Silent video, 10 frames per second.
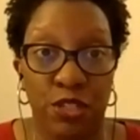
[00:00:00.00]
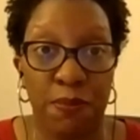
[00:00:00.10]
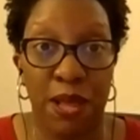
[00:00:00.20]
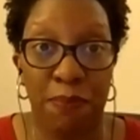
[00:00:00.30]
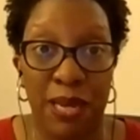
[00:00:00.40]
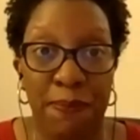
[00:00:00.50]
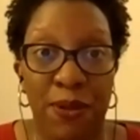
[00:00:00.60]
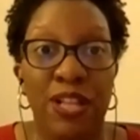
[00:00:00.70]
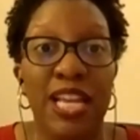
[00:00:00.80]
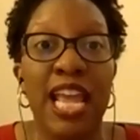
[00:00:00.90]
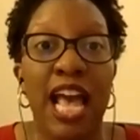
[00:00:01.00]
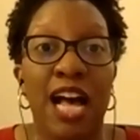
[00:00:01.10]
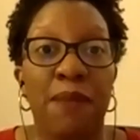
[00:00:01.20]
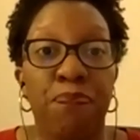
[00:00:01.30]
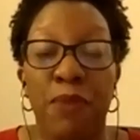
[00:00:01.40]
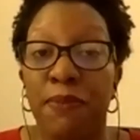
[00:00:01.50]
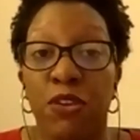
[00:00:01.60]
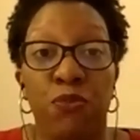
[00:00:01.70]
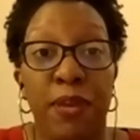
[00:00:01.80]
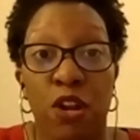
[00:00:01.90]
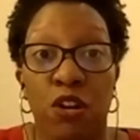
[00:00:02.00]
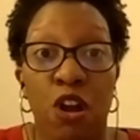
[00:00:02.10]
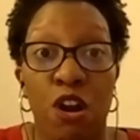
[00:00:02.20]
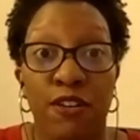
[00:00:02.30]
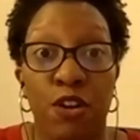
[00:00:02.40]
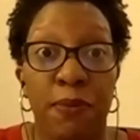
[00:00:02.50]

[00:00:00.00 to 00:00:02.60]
upon people, maybe you've been on Haro,